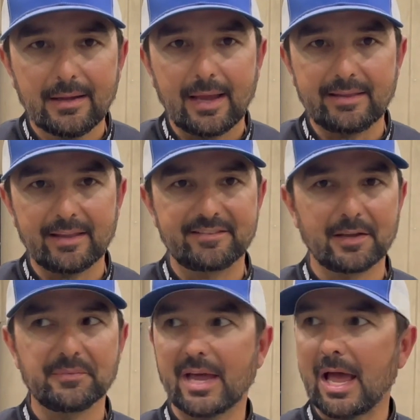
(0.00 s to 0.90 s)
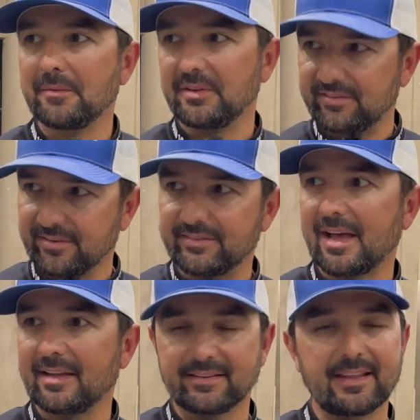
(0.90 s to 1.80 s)
And then sometimes it's the
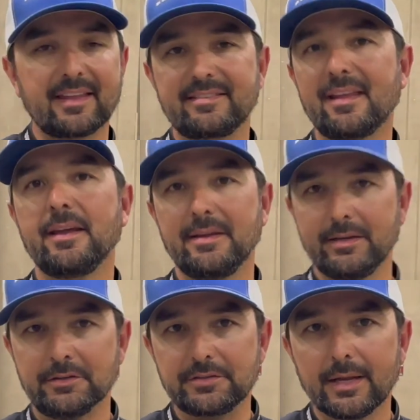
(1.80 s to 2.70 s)
size of that sage.